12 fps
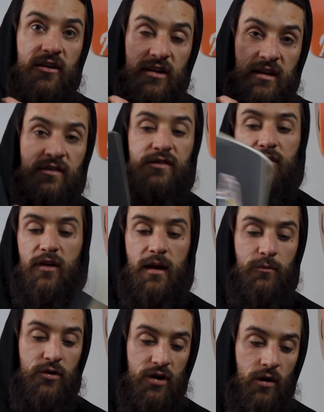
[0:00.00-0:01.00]
on
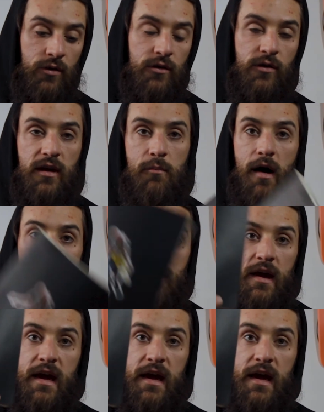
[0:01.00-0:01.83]
Instagram. Go and look him up.